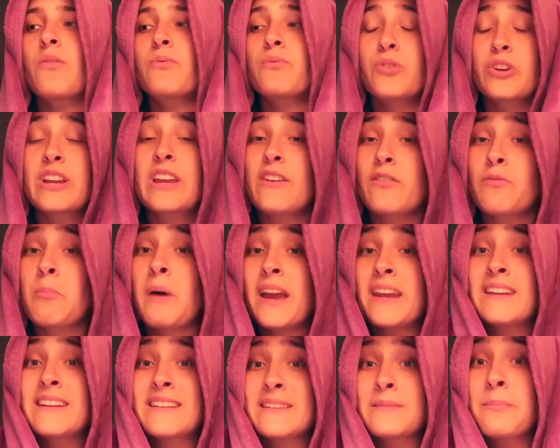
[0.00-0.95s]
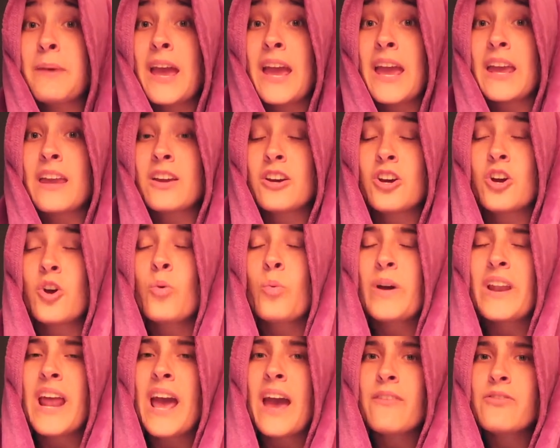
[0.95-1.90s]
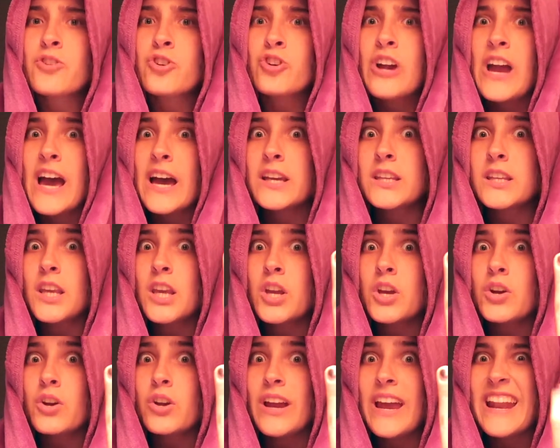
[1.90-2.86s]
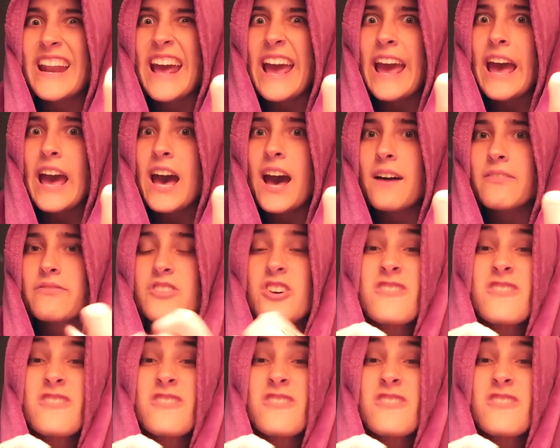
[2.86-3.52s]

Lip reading: forgive my dismay when after a year and a half